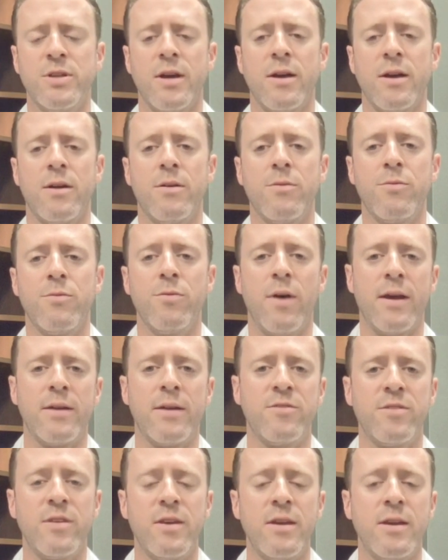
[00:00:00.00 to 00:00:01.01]
Uh, I
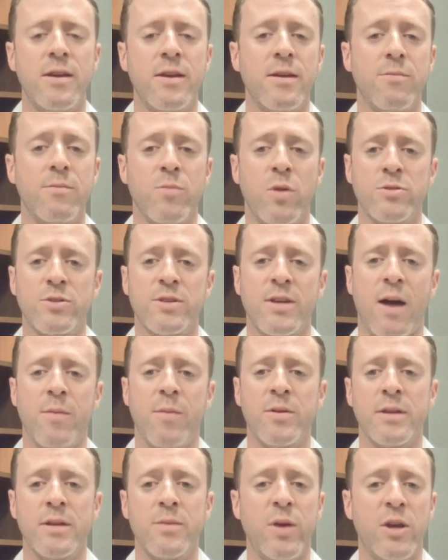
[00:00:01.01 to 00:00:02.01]
see most
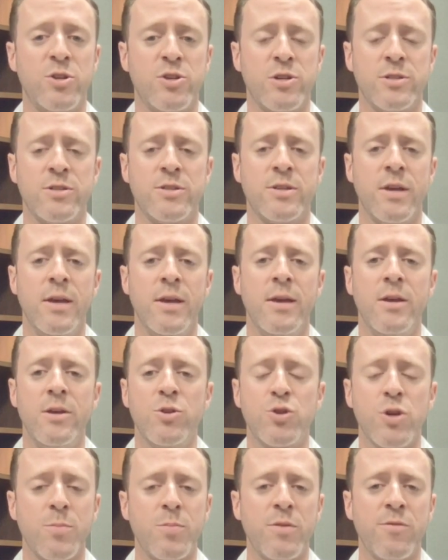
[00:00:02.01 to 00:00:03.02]
commonly patients
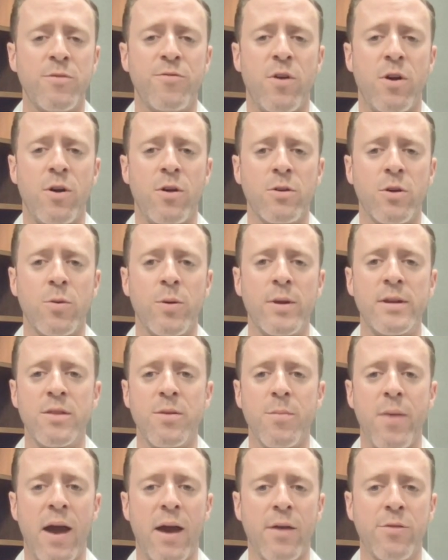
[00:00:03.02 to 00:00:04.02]
trip and fall going to
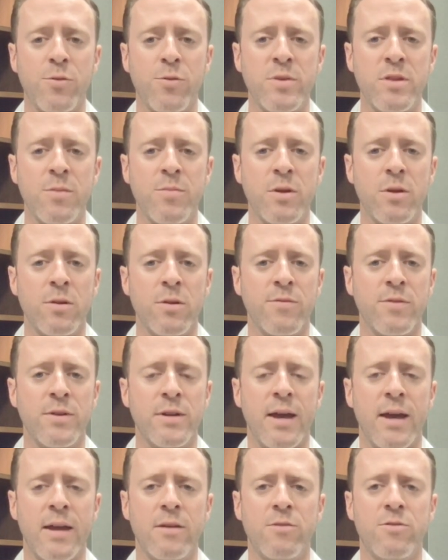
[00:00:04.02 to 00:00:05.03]
the bathroom in the middle of the
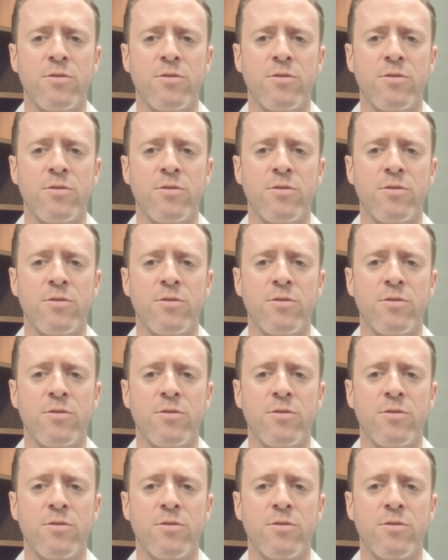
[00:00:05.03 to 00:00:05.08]
night.